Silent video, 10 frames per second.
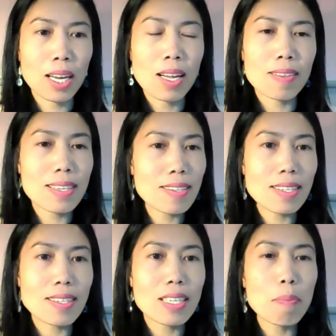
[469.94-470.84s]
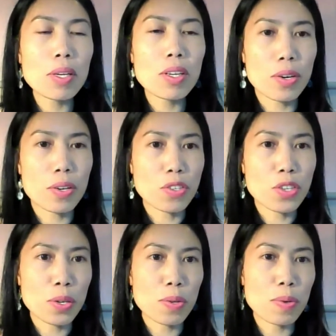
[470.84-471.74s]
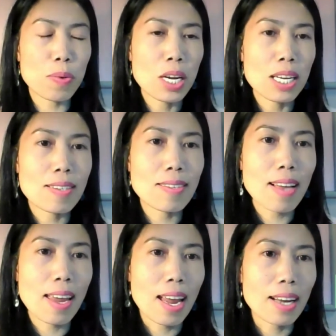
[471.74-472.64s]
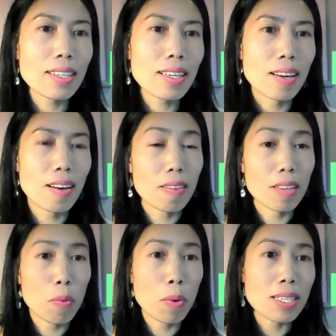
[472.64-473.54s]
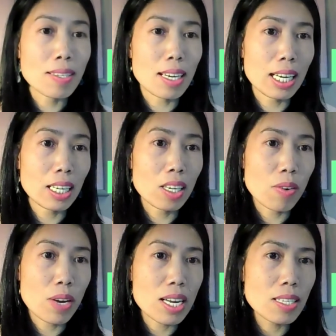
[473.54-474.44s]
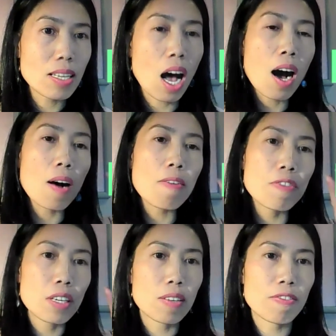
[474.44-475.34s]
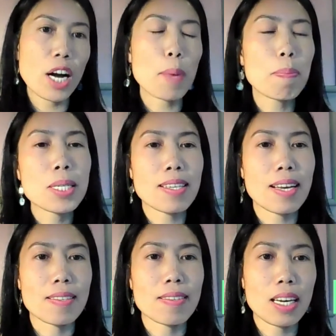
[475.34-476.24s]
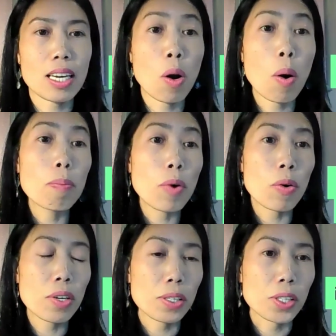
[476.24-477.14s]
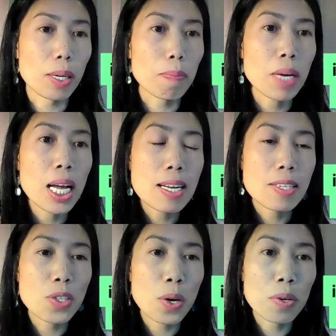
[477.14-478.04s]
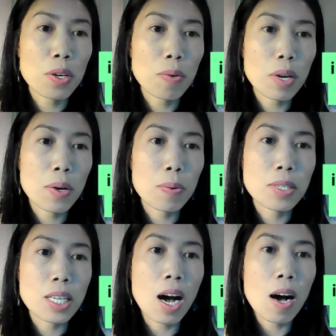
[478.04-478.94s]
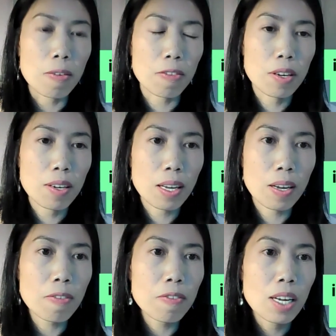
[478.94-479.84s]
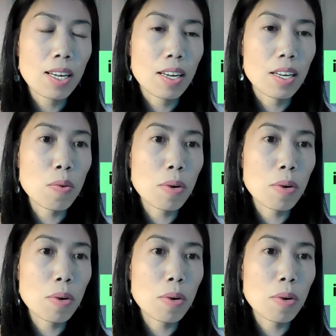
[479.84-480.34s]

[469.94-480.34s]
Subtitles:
This is similar to saying there was an increase of 5% in home ownership. So you use of if you